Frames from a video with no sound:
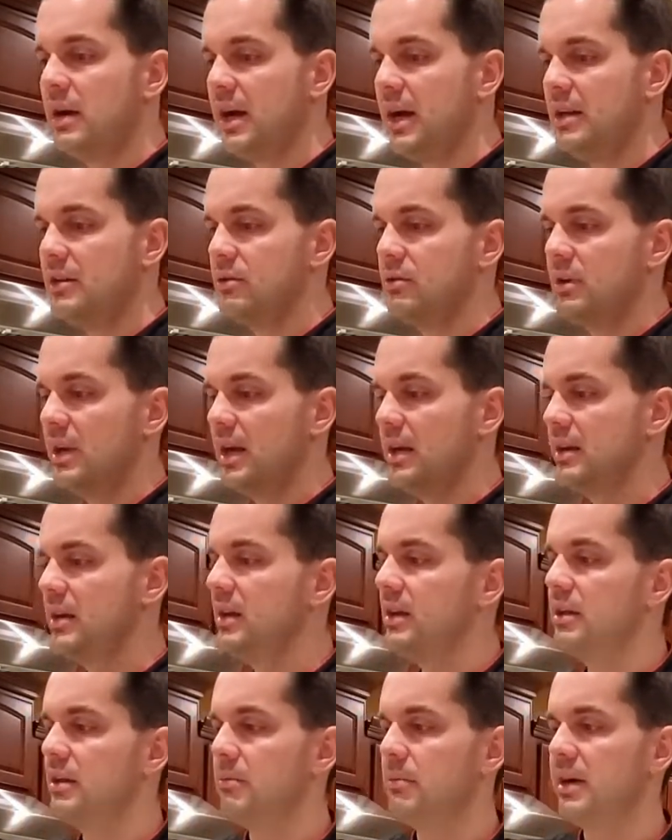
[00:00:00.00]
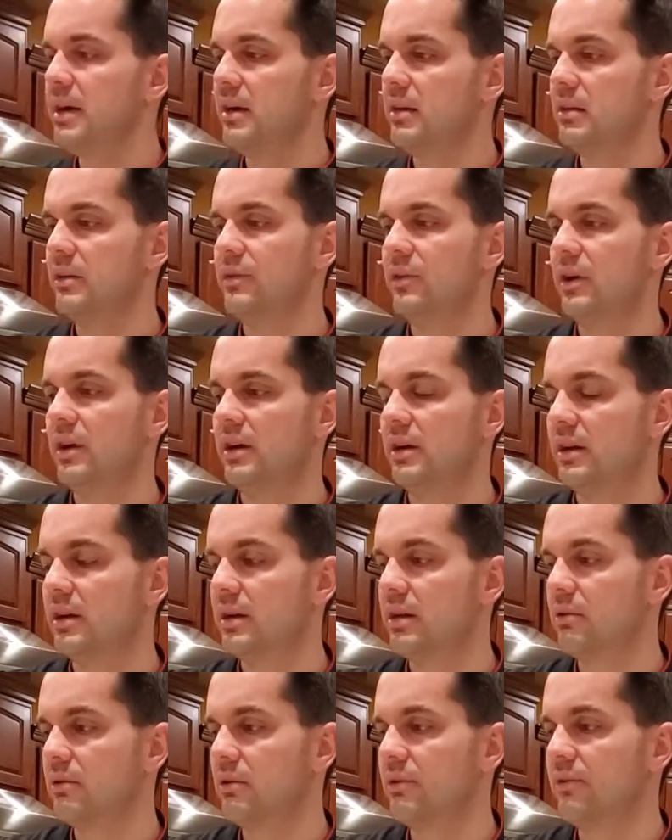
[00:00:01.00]
I do not need the baklava
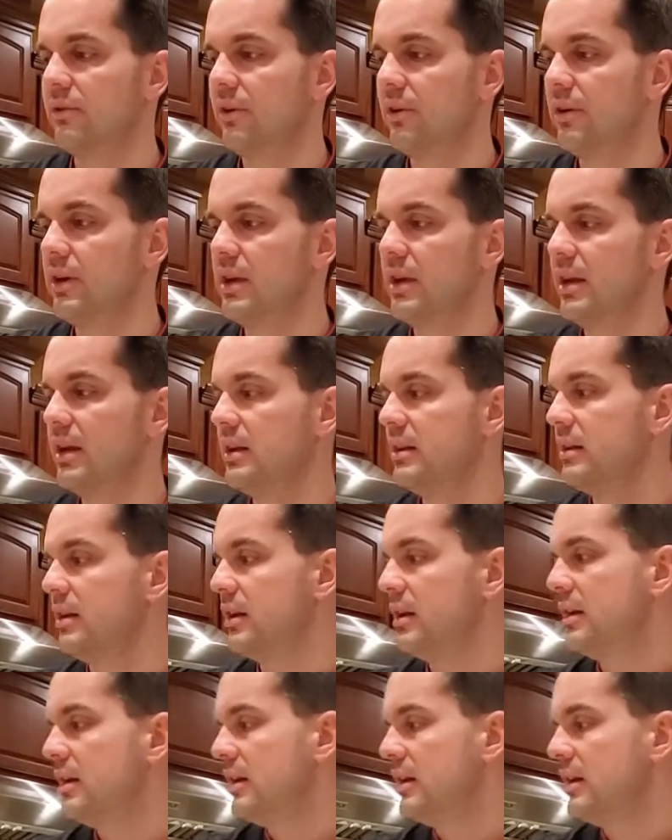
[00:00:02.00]
until the very end.